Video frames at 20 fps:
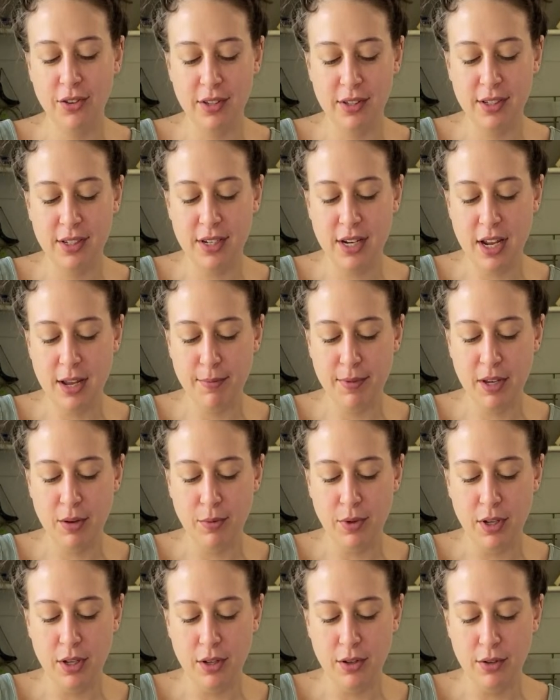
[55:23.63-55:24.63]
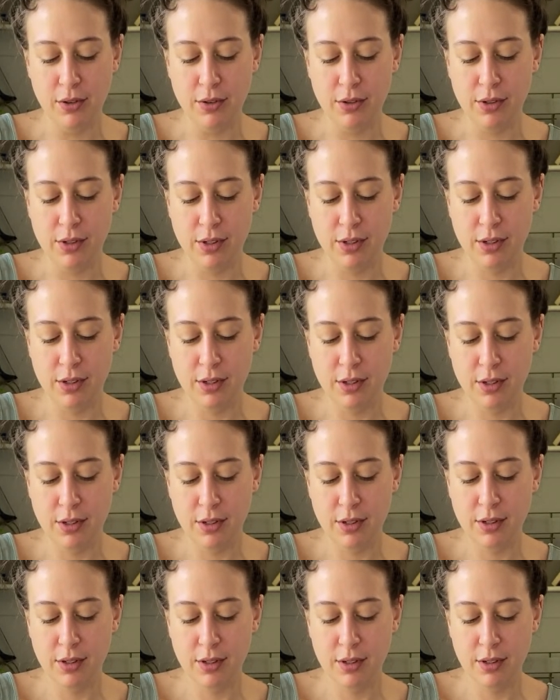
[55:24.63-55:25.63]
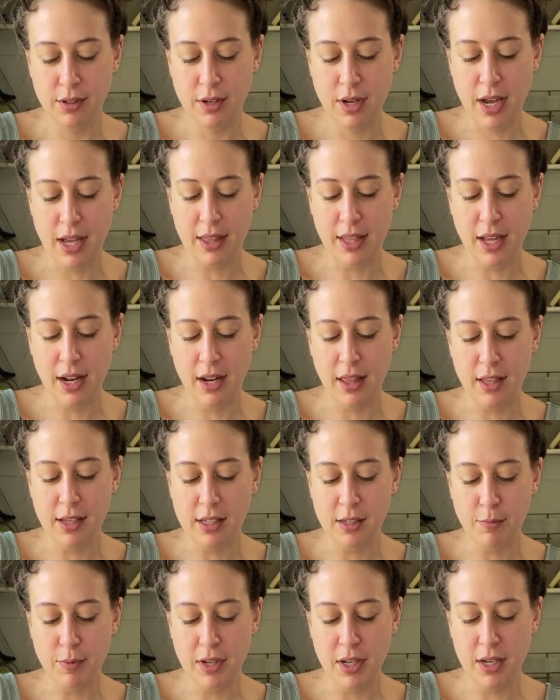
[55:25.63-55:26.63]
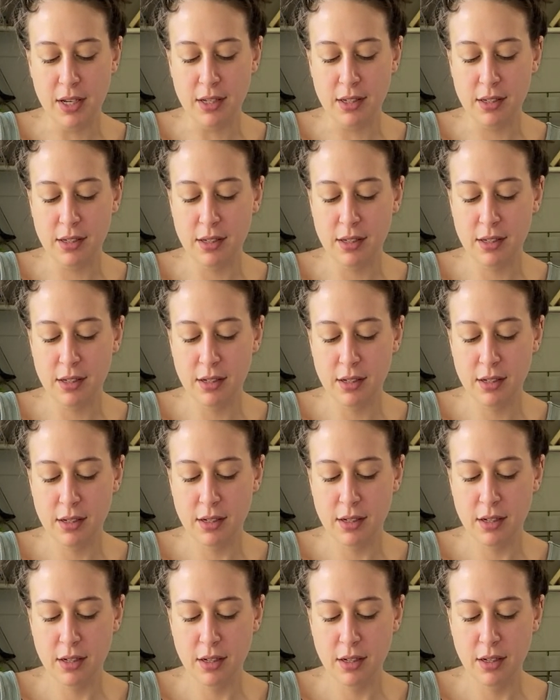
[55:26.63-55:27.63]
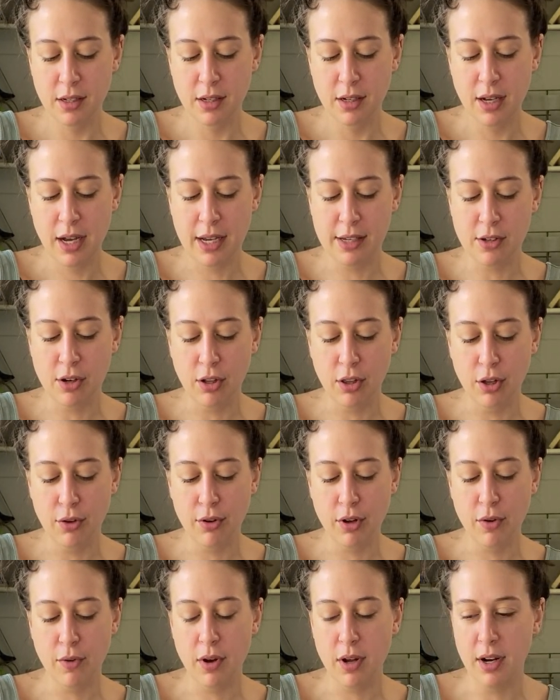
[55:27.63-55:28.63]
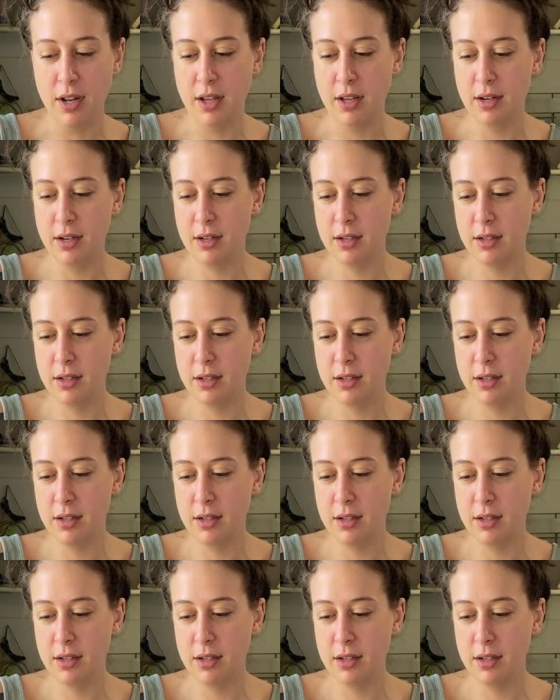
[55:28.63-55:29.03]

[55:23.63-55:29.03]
the stamp that we use at the end of this piece. Has our logo on it.